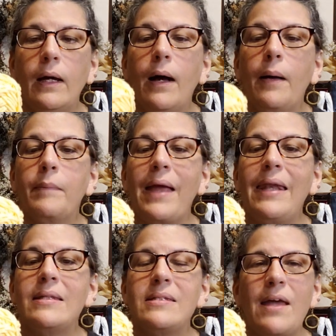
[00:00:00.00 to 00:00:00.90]
And
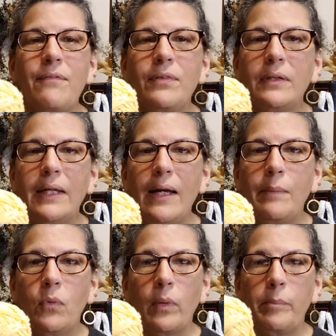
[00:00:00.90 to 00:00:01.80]
it's definitely a
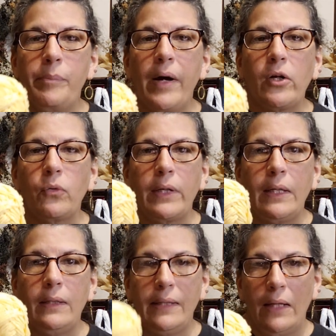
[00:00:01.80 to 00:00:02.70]
more
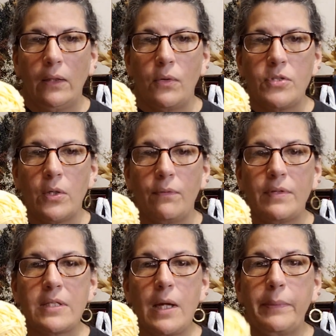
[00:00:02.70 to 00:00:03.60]
buttery yellow. So if
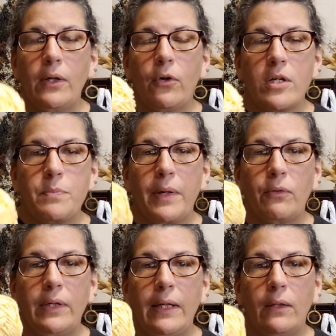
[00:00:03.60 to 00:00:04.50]
it's coming across
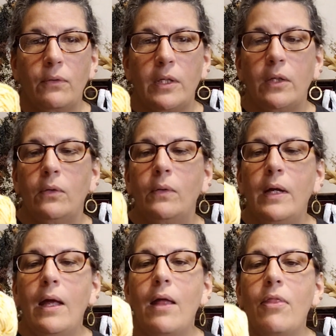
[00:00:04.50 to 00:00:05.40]
buttery yellow to you,
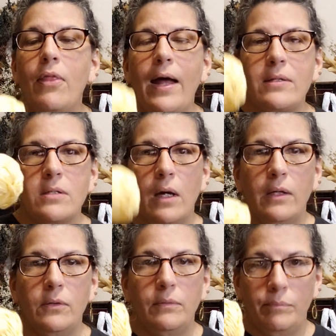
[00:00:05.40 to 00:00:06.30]
that's
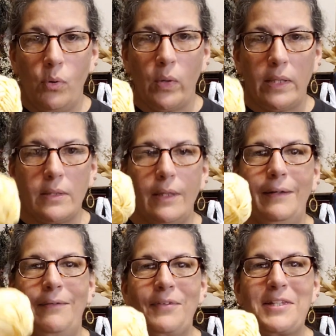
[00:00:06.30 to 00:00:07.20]
on point.
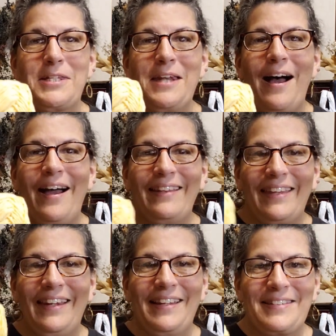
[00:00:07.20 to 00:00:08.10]
If it's not,
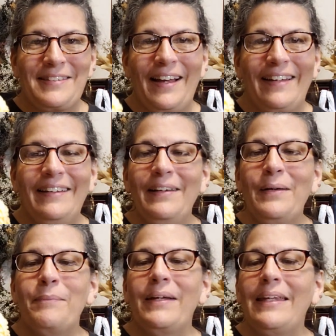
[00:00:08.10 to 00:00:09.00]
then it's not.
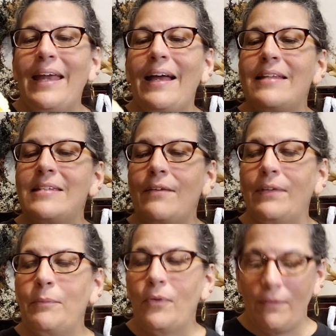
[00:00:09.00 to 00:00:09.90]
But yeah, it's
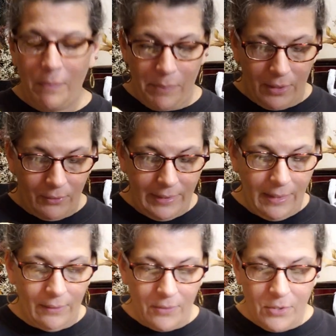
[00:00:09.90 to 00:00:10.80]
definitely more of a buttery
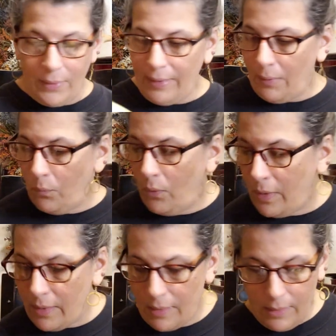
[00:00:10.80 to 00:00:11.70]
yellow. So I got
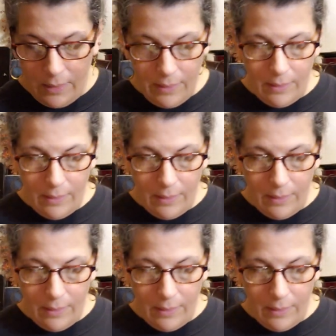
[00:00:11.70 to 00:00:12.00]
1,